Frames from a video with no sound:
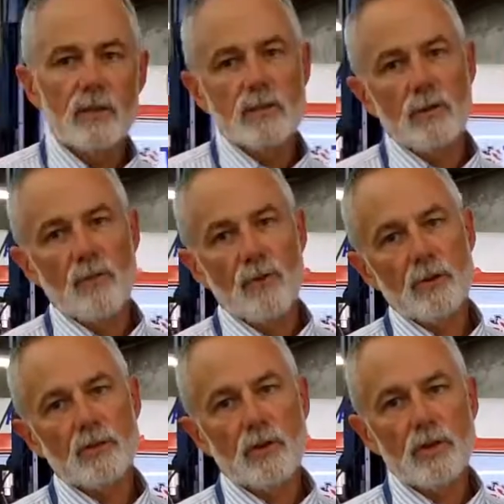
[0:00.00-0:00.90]
So you're
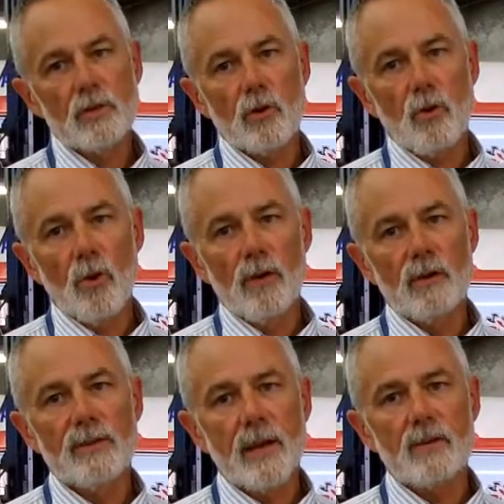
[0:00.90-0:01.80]
finished changing your oil,
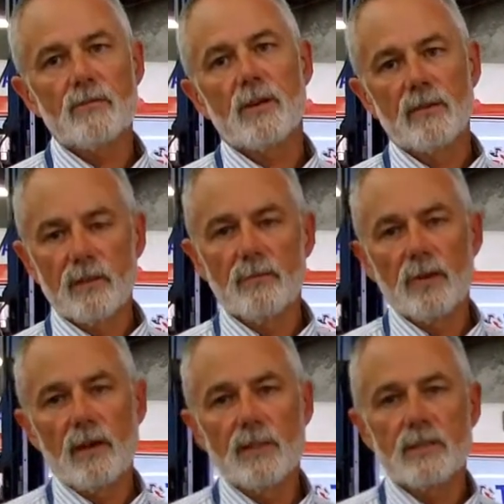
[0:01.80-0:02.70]
and now you suddenly
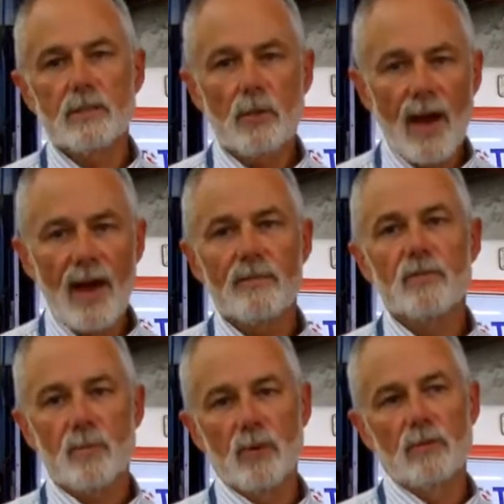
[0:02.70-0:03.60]
realize that you have
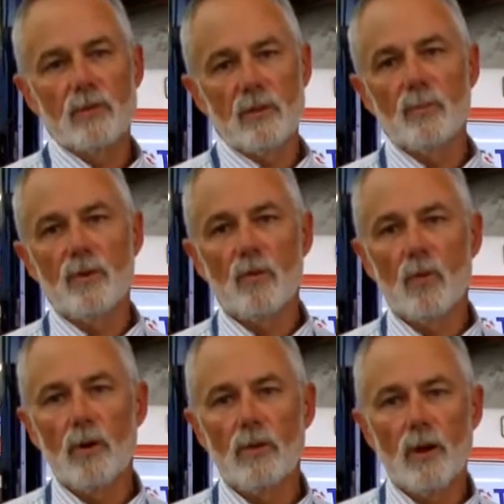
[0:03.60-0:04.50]
spilled a little bit of
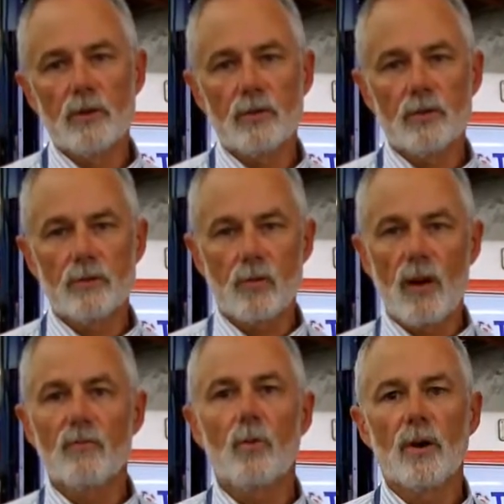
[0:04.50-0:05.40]
oil onto your
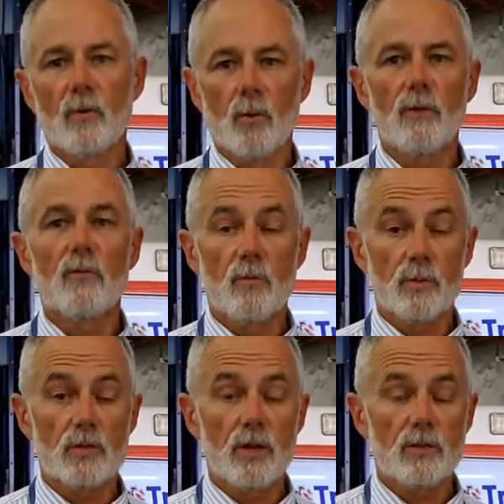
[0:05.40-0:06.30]
driveway or wherever
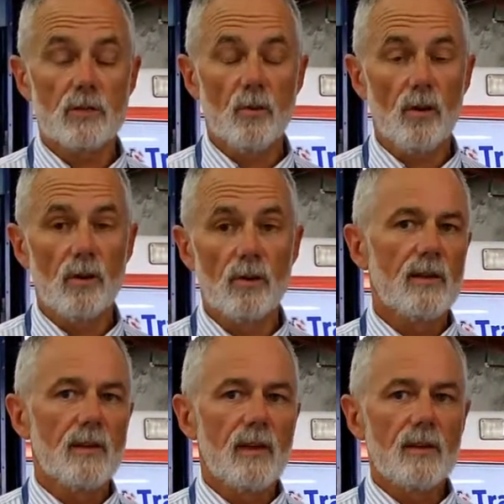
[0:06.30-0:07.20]
you're changing the oil.
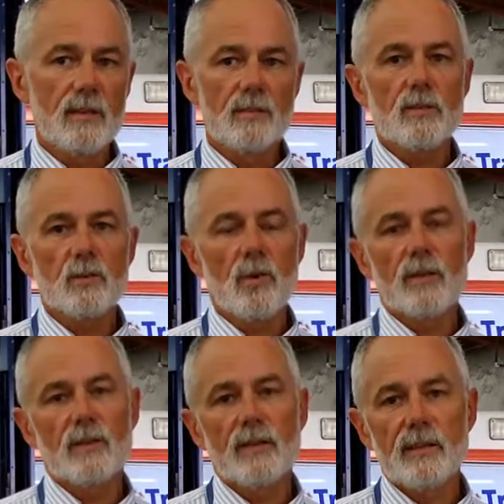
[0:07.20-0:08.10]
And the easiest way
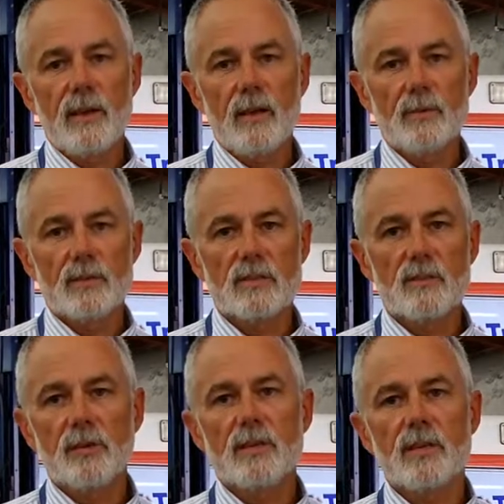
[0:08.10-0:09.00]
to clean that up is to
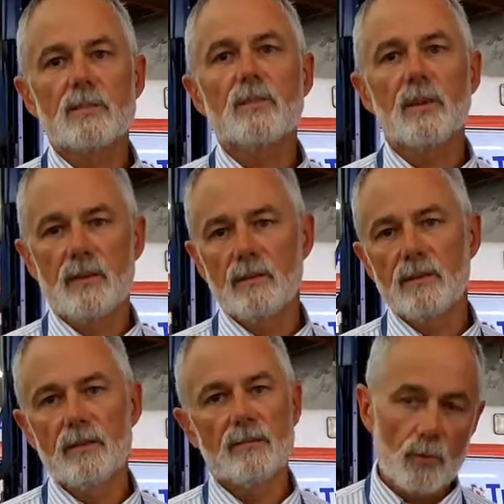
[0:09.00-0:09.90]
simply take some kitty
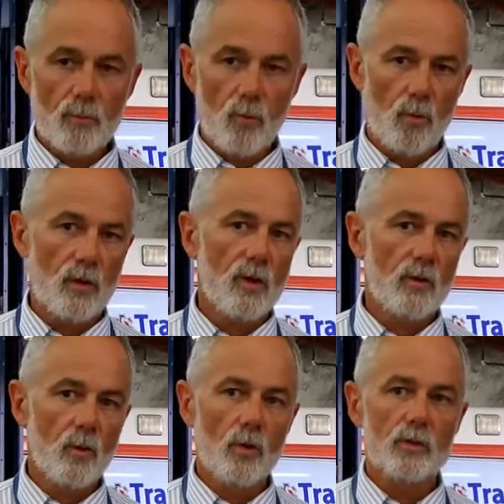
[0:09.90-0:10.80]
litter, pour it on
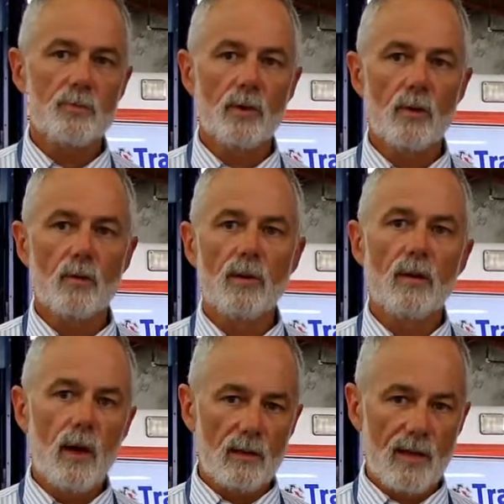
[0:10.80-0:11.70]
the oil spill,
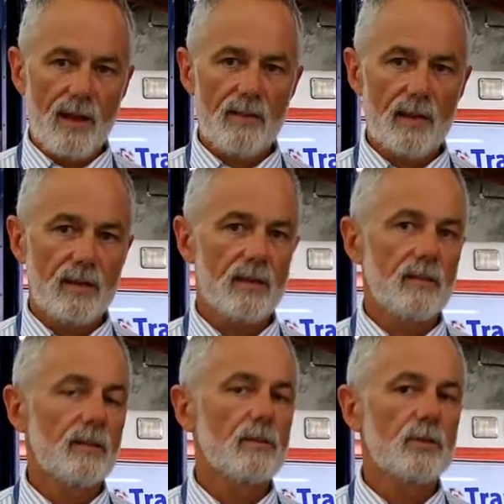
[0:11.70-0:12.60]
allow that kitty
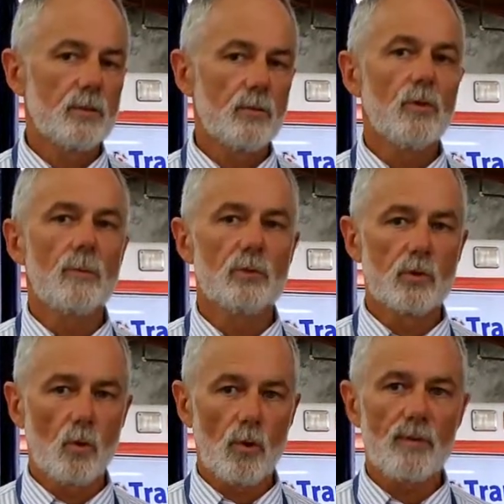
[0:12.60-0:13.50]
litter to
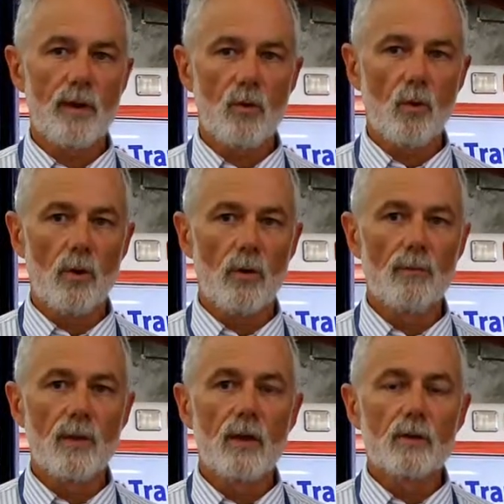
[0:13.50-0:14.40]
absorb that oil,
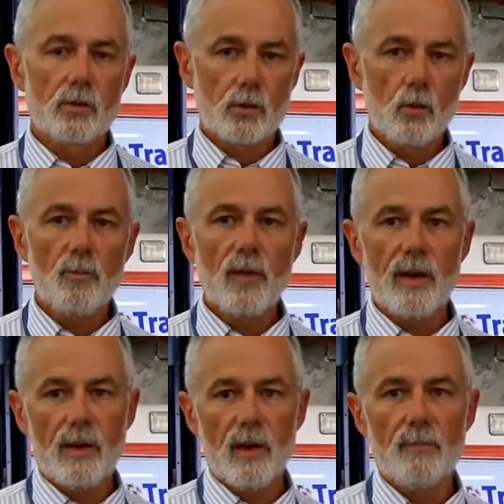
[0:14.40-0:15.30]
scoop
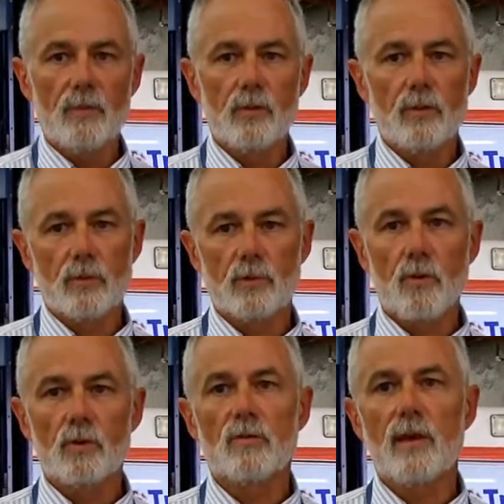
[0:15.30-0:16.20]
that up, you can
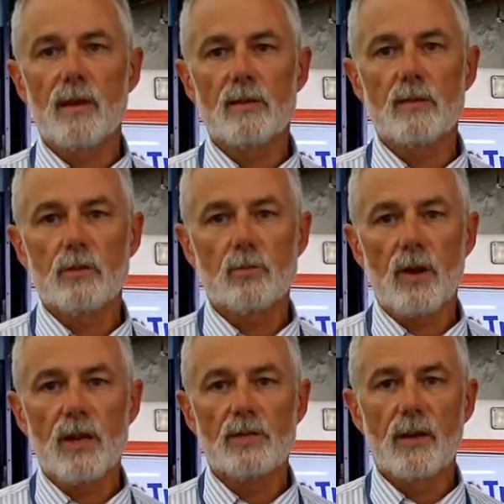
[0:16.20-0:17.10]
dispose of that into the
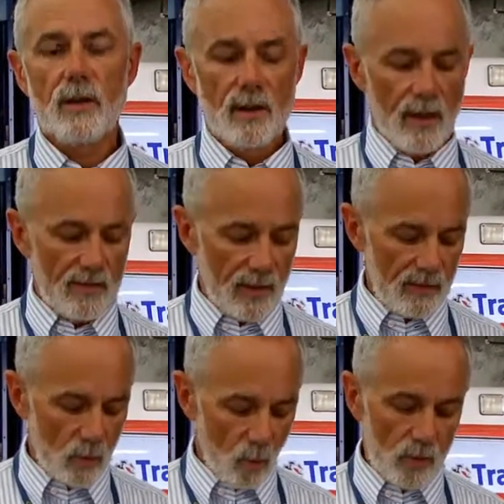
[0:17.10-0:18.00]
trash, and
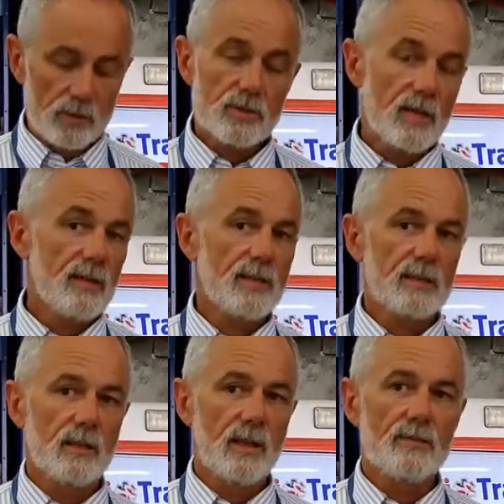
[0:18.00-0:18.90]
then the oil stain
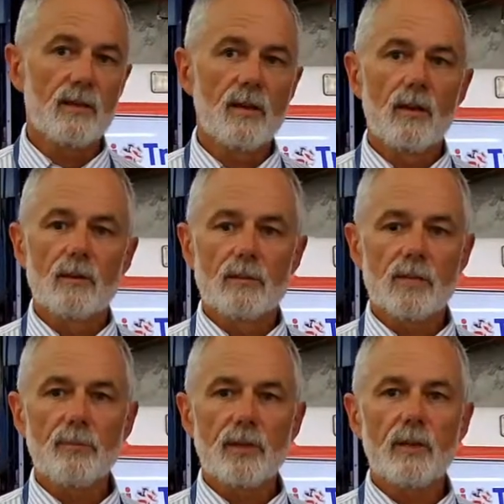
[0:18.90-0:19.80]
that's left,
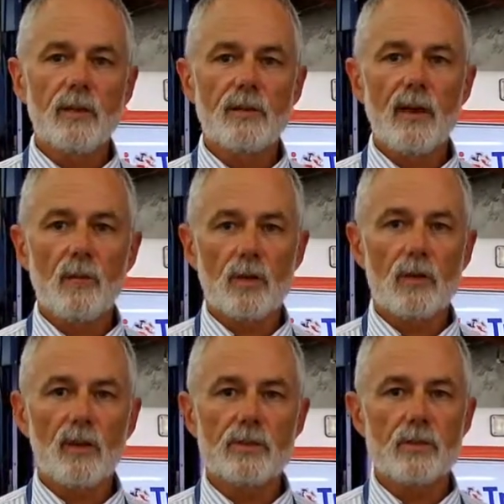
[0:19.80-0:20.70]
simply clean that with a
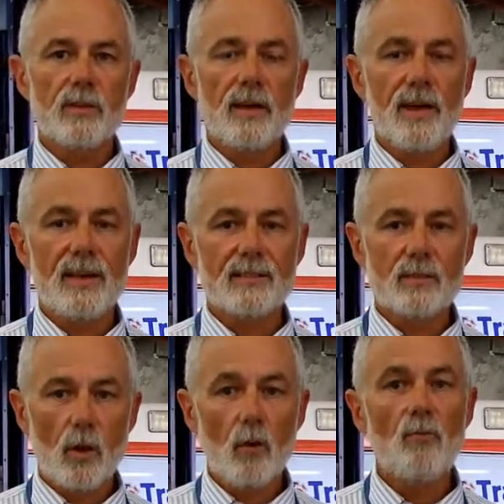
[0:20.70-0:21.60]
cleanser that has
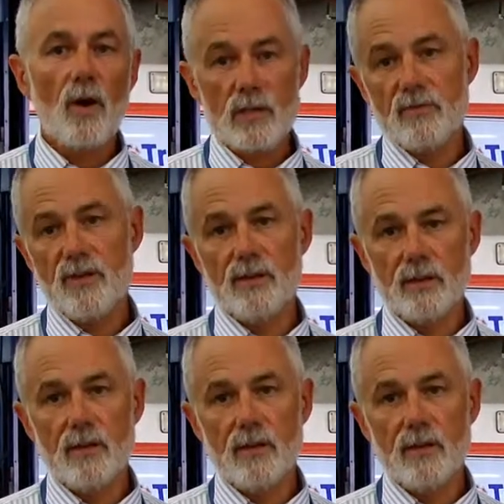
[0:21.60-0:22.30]
no phosphates in